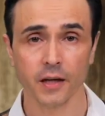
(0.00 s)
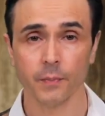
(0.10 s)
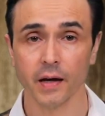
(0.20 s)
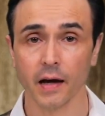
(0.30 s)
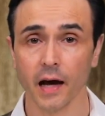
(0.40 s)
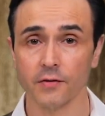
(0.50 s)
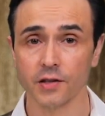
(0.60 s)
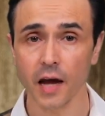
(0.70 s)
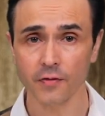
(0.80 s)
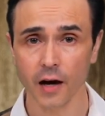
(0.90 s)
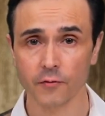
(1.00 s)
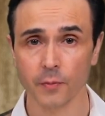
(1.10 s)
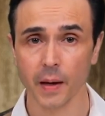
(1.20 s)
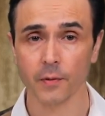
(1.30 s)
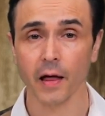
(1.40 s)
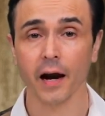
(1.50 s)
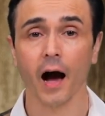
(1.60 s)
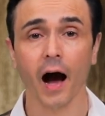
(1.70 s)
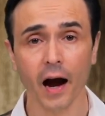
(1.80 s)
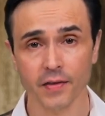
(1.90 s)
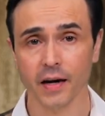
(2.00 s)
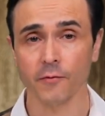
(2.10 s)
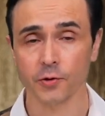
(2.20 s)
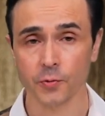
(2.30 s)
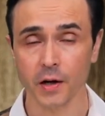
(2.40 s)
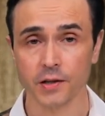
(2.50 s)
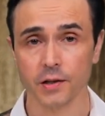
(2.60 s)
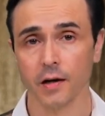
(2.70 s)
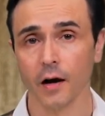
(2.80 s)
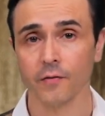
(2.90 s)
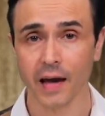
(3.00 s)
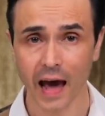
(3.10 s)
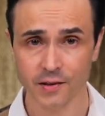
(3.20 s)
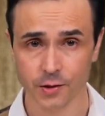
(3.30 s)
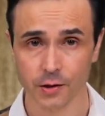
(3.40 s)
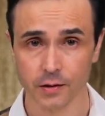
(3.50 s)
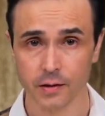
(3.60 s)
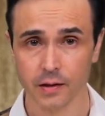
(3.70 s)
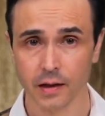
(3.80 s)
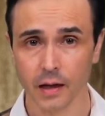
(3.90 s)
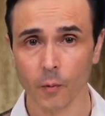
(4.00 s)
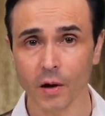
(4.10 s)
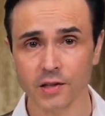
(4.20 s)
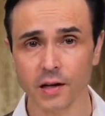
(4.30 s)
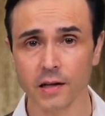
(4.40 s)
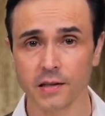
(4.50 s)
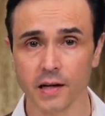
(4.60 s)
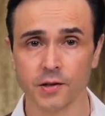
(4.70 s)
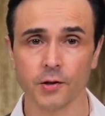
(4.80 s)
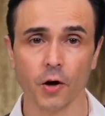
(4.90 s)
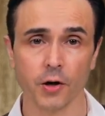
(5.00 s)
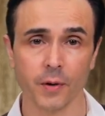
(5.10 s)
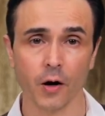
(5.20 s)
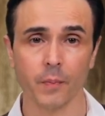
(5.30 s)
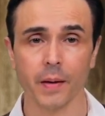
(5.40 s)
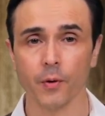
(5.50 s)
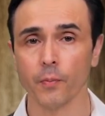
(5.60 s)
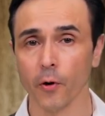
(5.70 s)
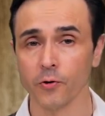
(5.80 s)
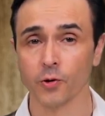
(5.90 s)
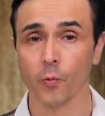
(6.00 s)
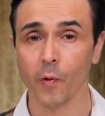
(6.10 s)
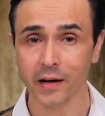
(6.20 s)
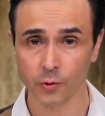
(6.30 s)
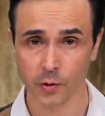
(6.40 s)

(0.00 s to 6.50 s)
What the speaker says: can be a kind of safeguard for people at a higher than average risk of cancer. One study tested curcumin on people prone to rectal